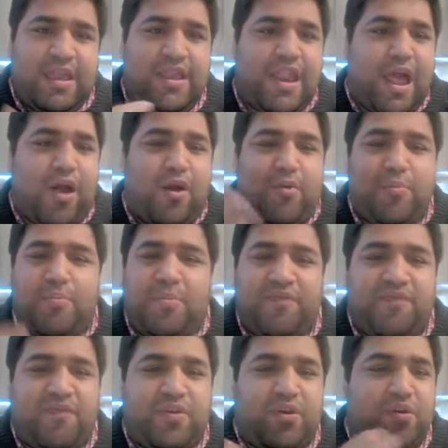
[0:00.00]
Now,
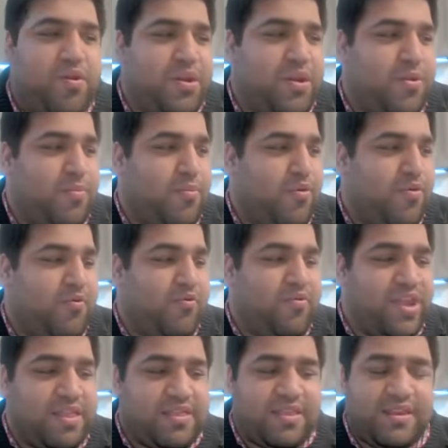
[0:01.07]
if we go in a more
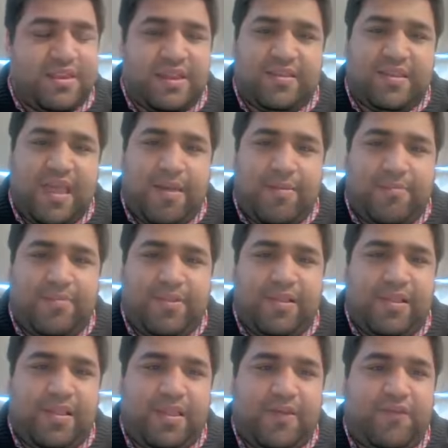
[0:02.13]
recent example,